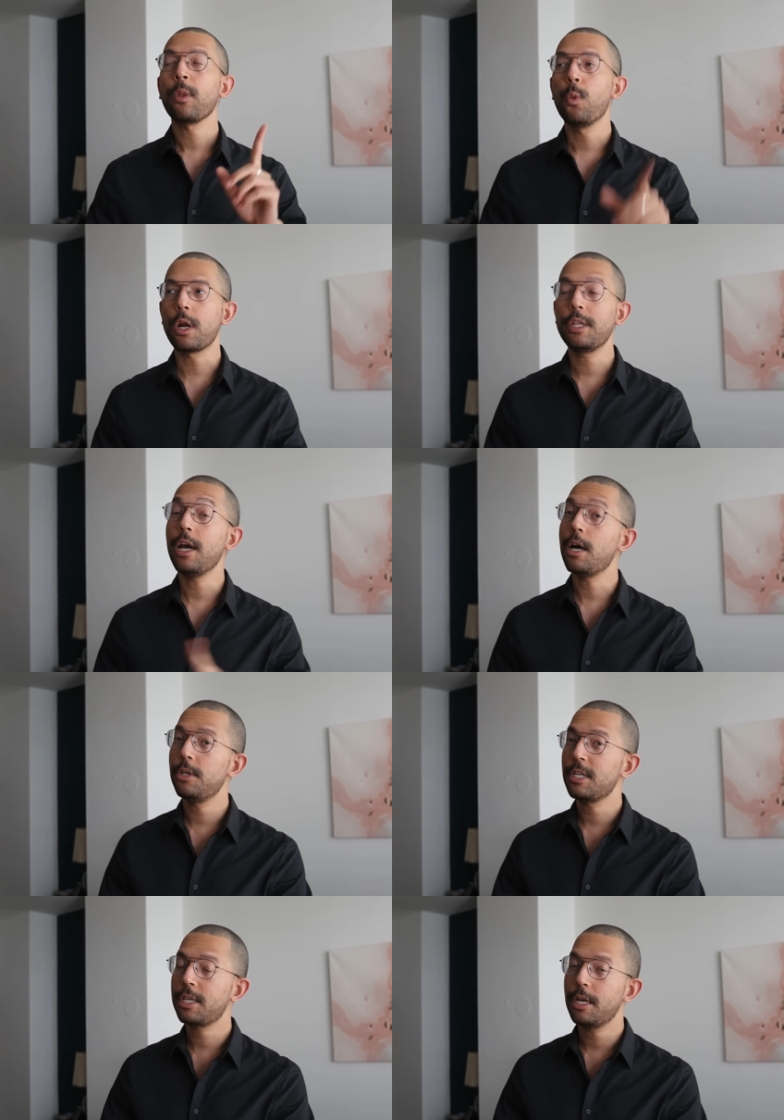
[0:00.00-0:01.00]
one of the
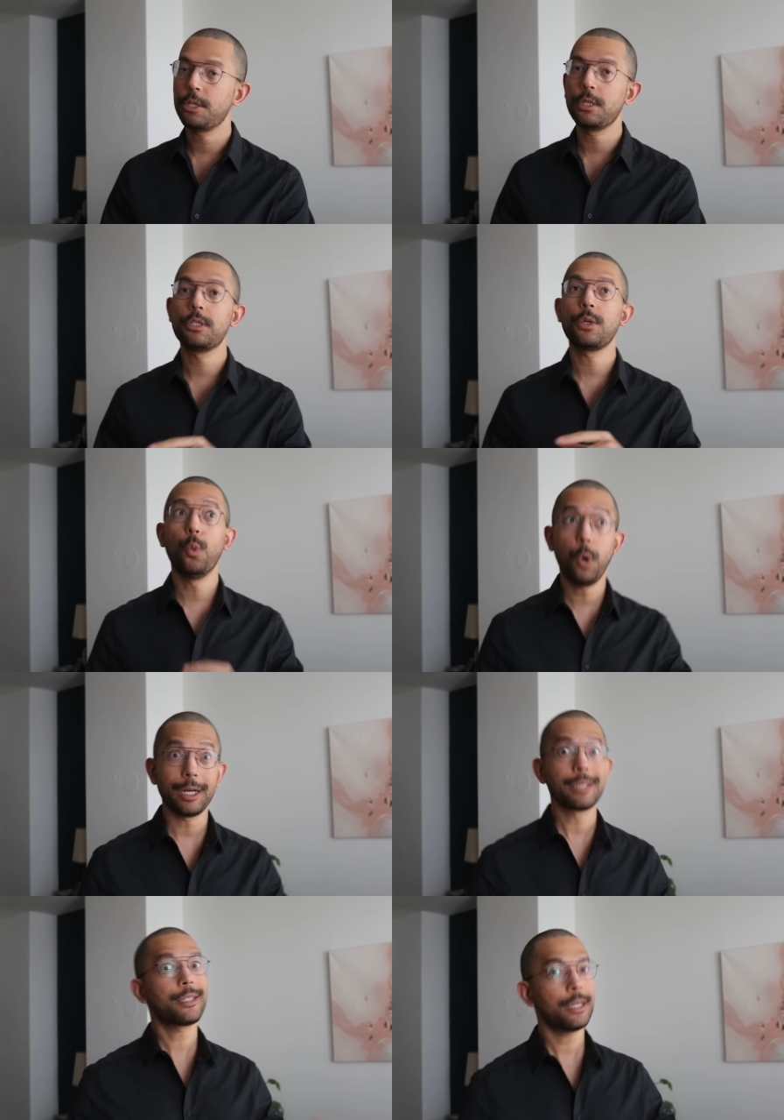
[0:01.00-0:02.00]
other discussions
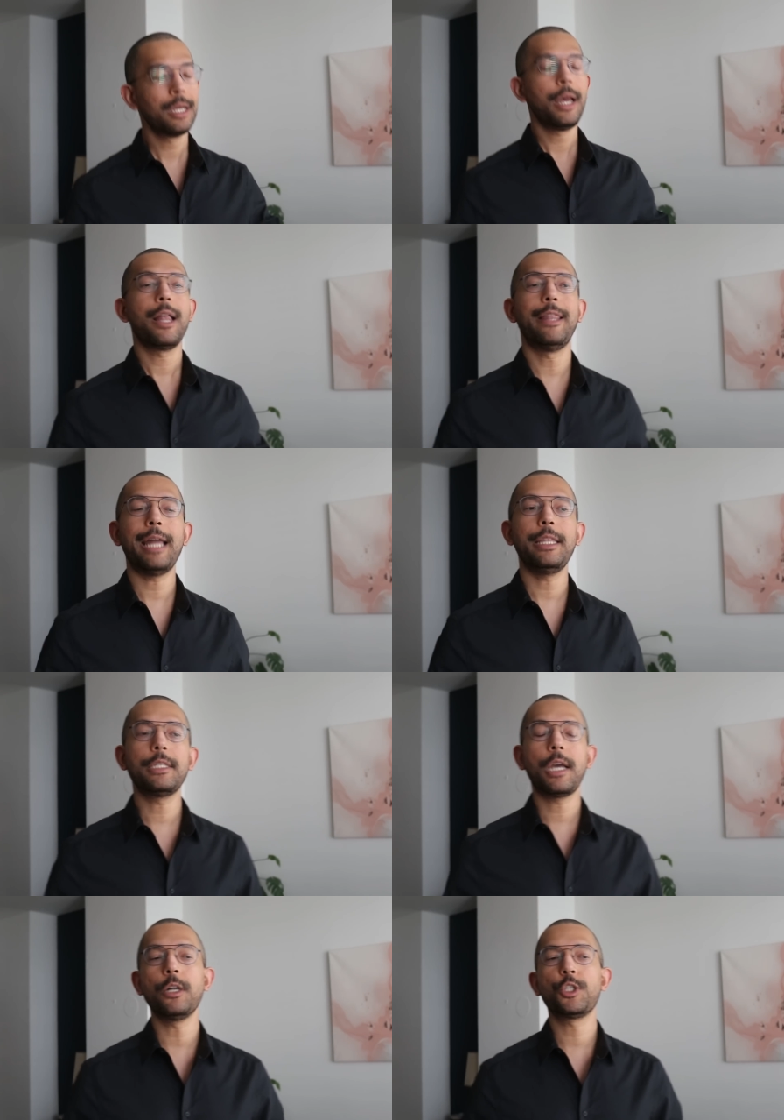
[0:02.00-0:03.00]
was that
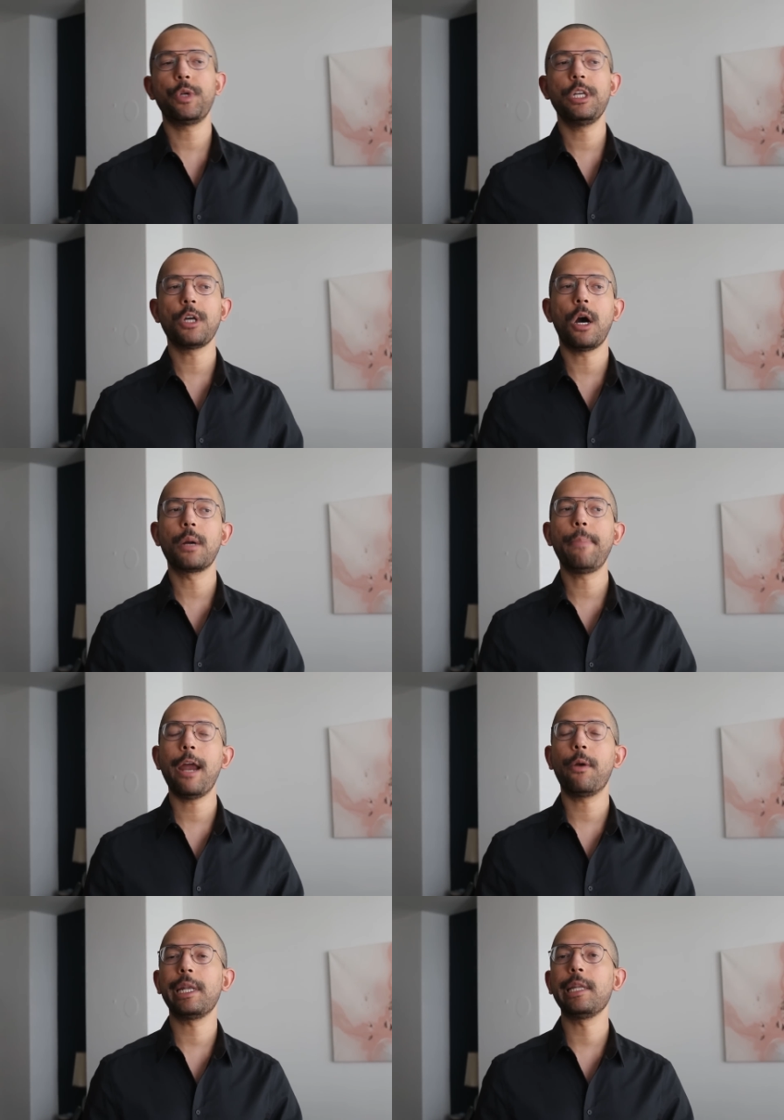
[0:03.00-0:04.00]
these countries are
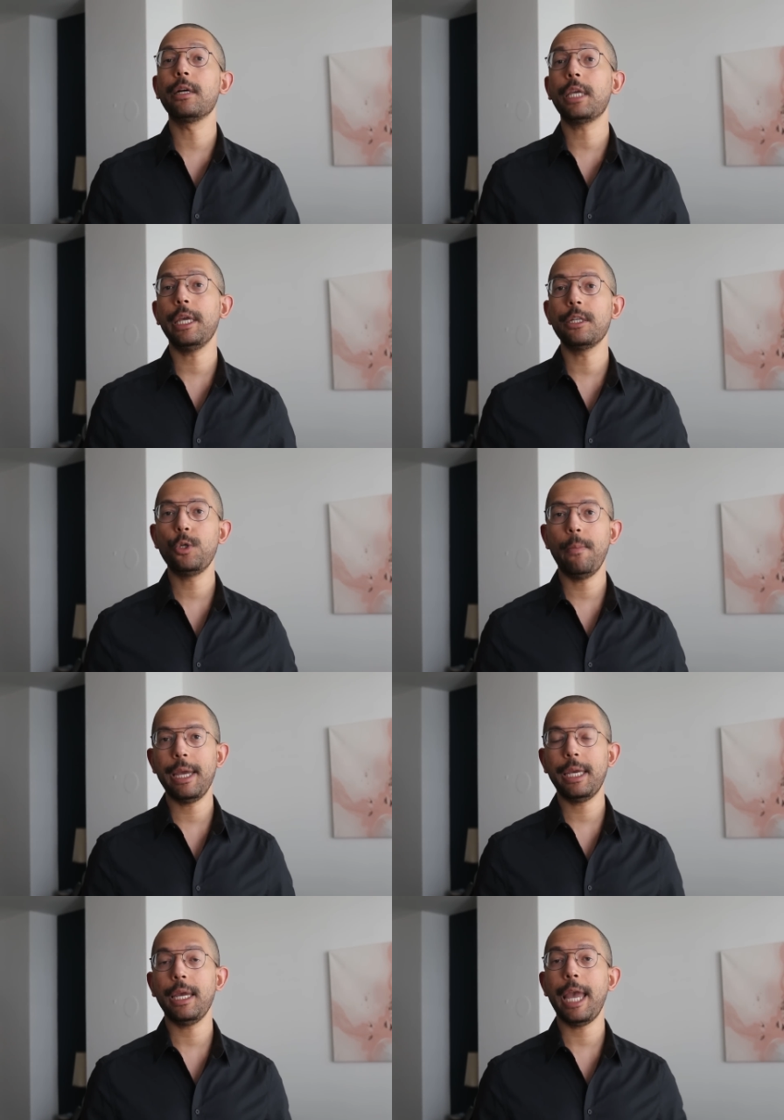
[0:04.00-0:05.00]
apparently looking into
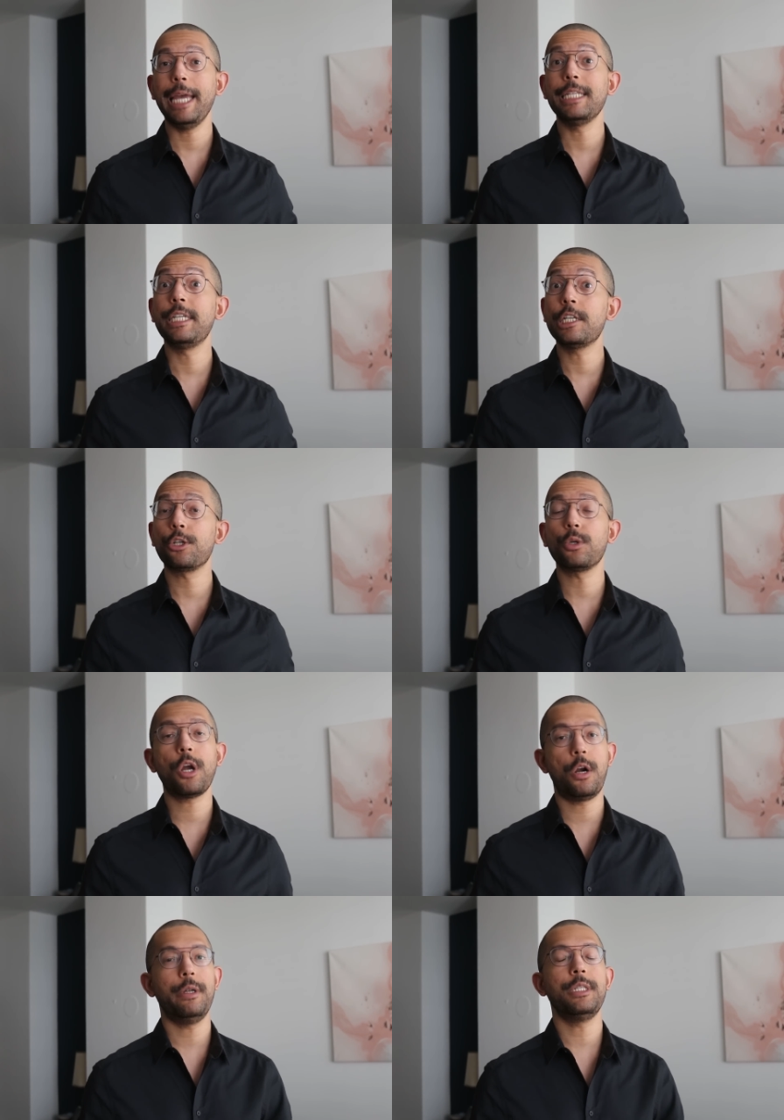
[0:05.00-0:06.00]
making a digital
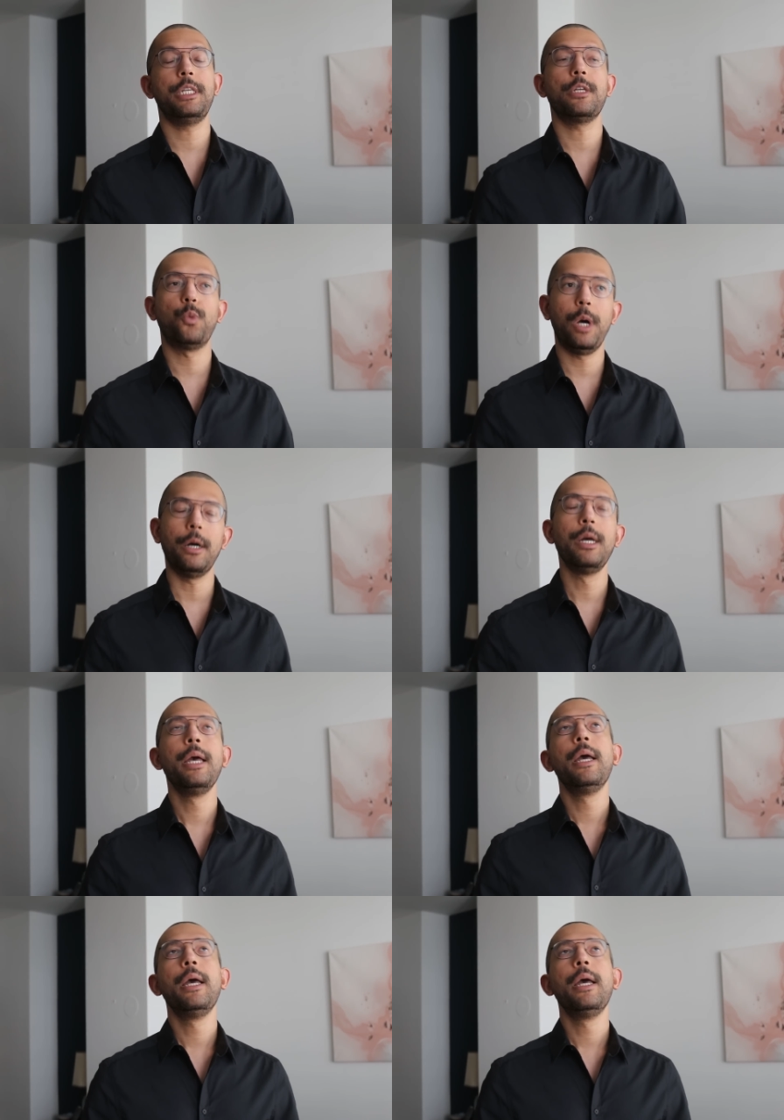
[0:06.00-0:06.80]
currency as well.